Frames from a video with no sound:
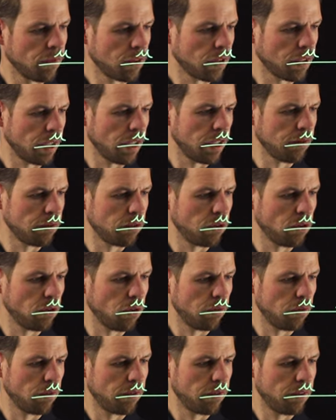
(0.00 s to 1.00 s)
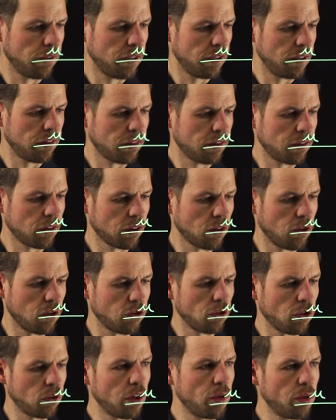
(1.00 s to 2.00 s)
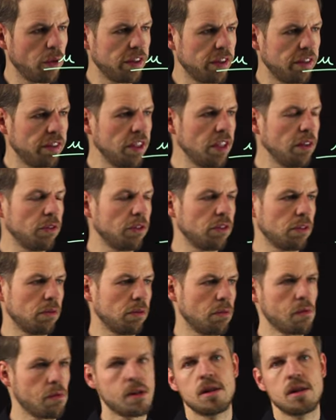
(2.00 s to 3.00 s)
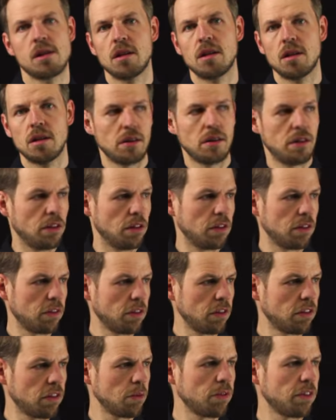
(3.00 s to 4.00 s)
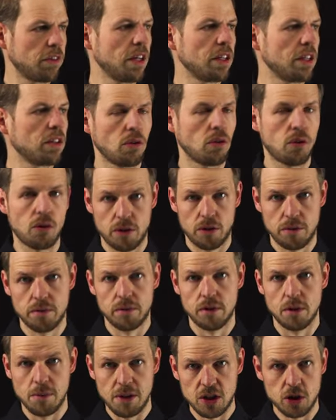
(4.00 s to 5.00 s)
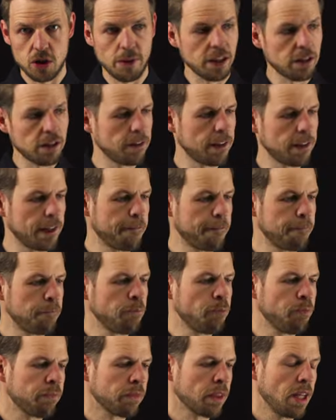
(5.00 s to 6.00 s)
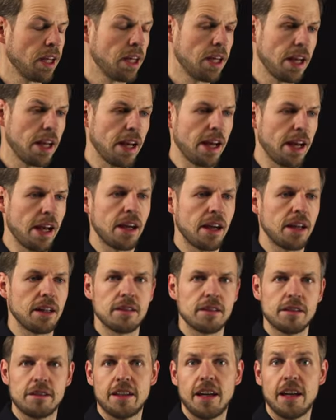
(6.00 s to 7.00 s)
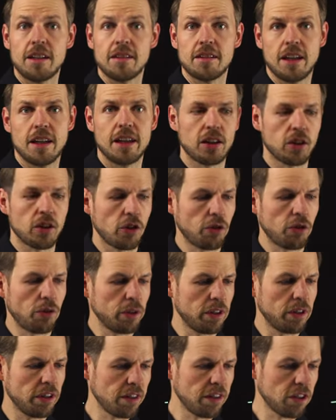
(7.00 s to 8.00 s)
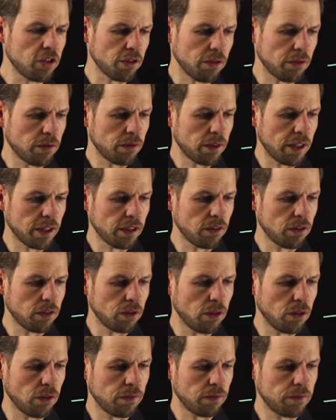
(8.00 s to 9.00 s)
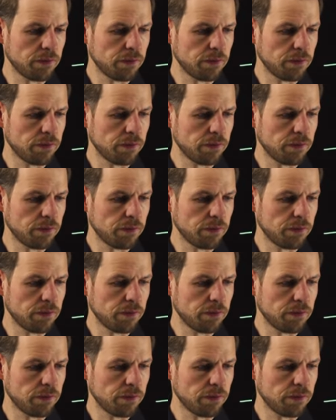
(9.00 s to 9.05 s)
Okay, so this controller receives the system state or the measurement and takes a control decision, right? So